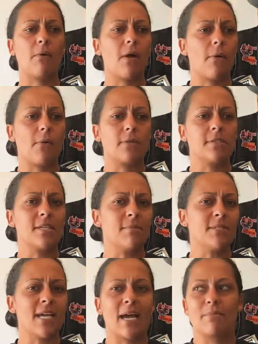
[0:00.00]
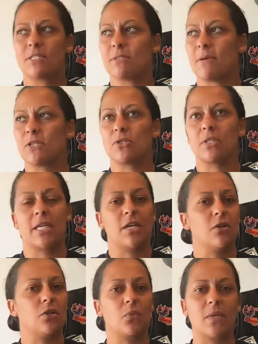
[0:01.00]
sometimes, especially here in
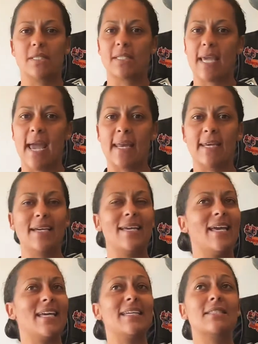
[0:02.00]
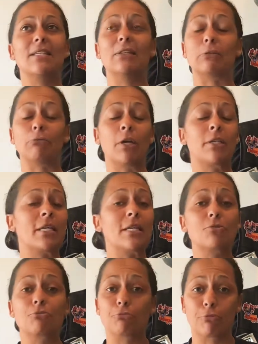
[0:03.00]
Louisiana, it gets
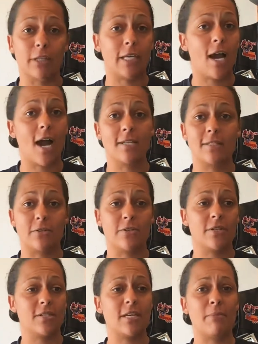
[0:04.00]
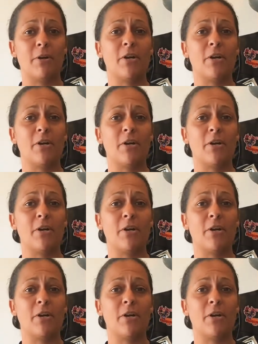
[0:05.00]
really hot during the summer,